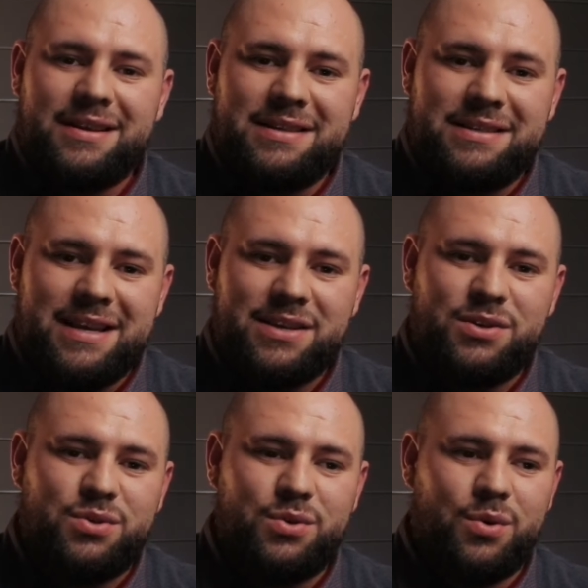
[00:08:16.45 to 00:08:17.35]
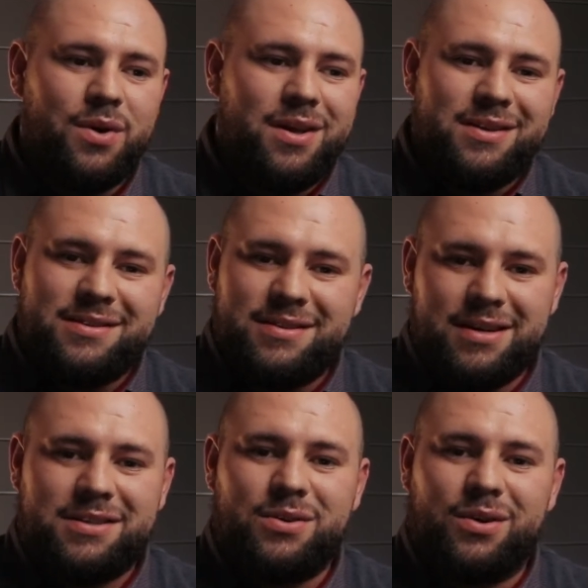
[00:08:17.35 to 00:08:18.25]
Does it take you to
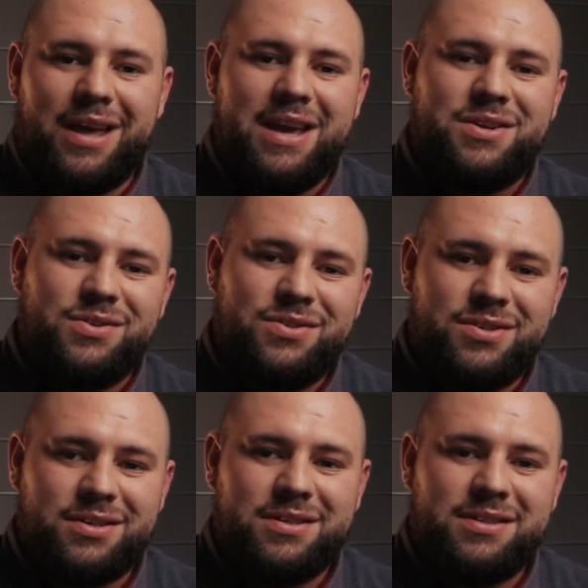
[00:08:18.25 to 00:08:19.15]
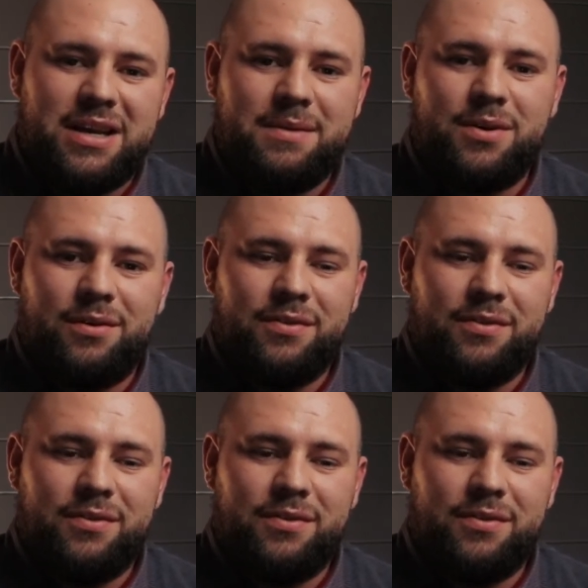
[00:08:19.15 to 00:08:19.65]
certain occasions, certain time